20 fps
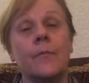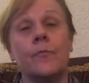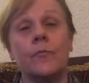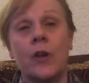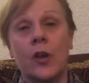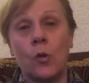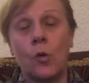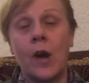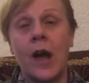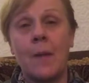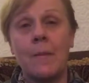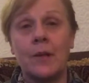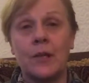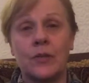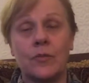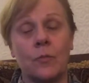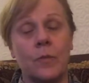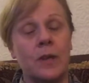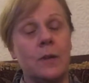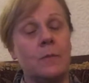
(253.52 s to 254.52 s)

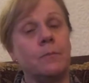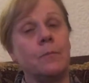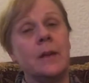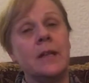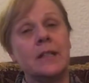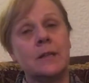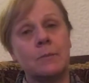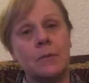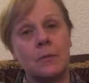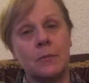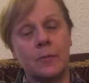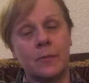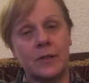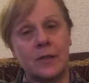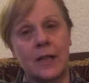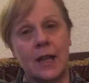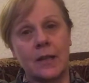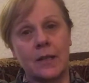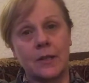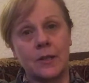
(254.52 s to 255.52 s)
requirements and meeting minimum
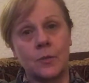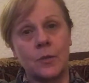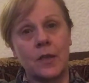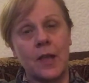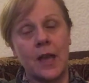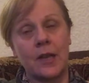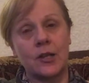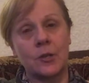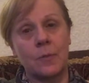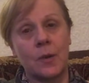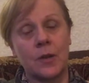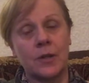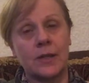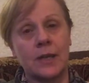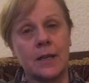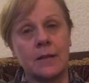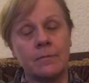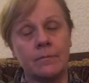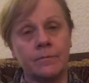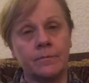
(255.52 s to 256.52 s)
standards with
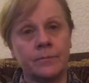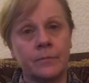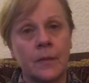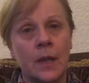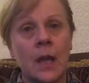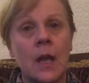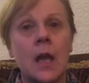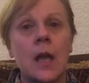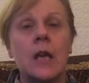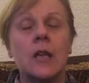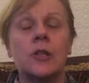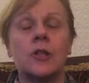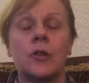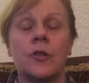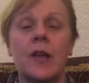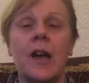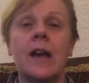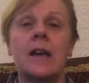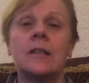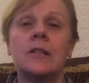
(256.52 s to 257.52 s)
HMRC. So
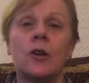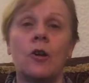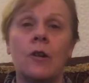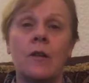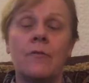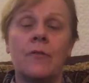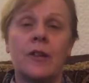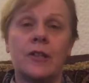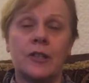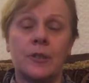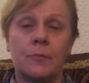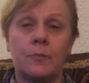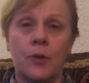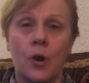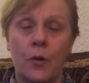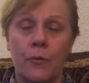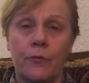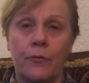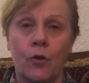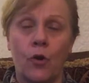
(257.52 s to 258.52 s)
that is our investor
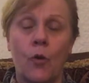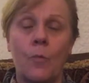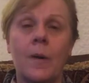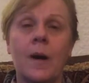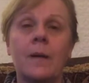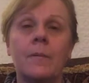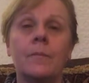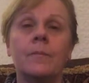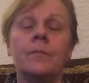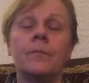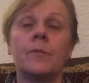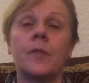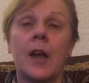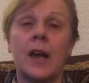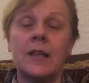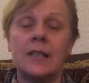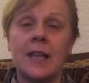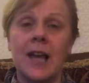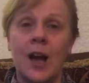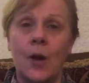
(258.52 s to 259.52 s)
proforma.
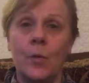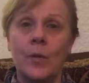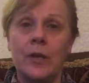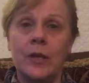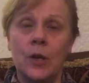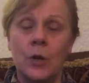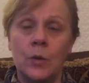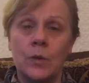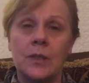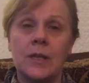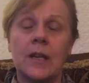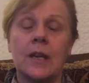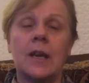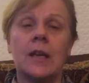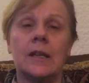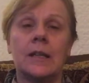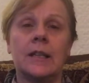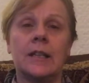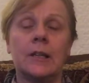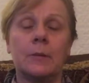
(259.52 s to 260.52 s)
That is how we use it
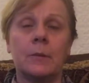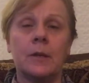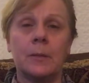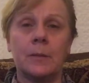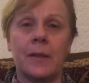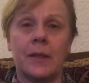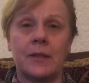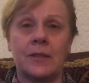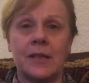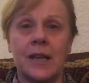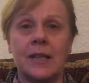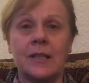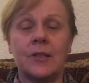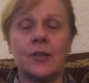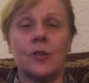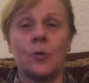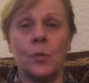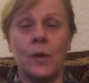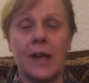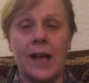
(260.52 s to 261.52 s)
and a little bit about the data
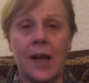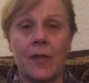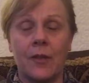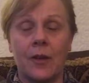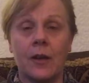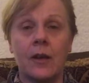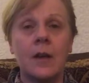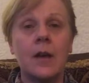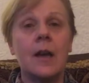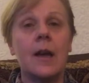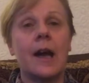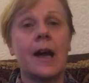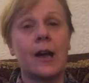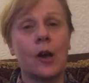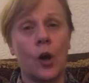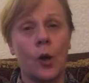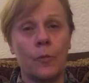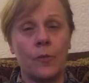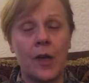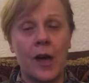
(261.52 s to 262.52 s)
that we gather. I
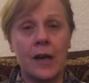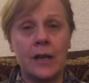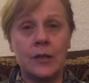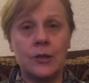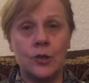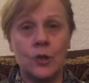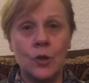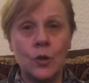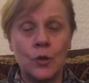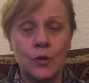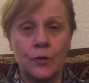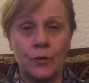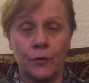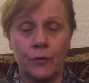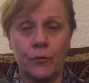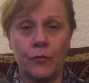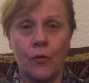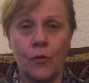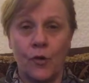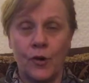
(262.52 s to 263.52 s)
hope that is useful
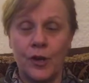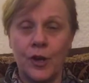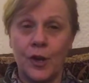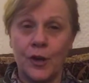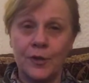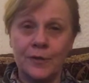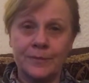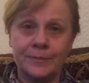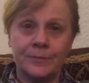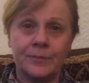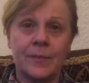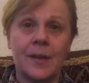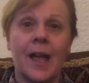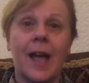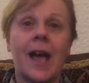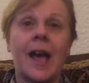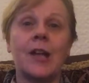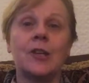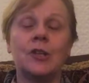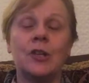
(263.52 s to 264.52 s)
for you
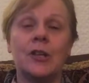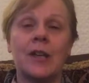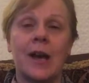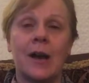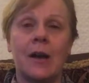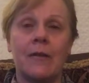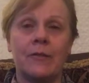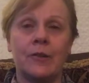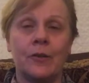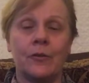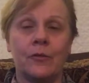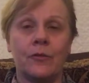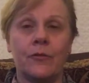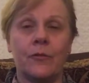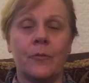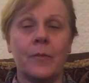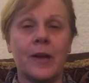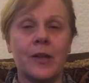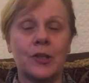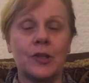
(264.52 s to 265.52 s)
and you now have enough
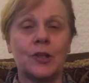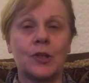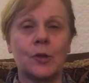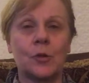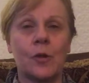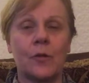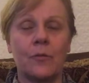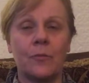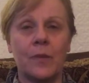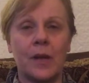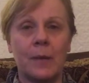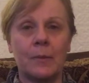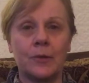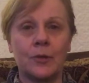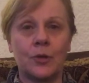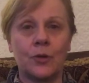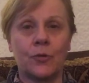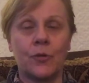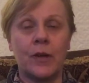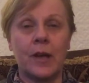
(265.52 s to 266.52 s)
information to go off and be able
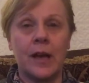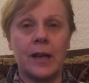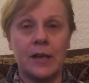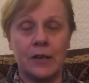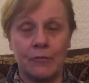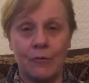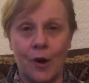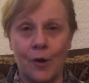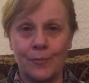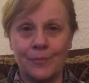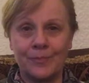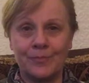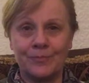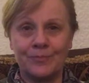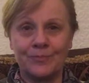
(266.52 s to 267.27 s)
to create your own.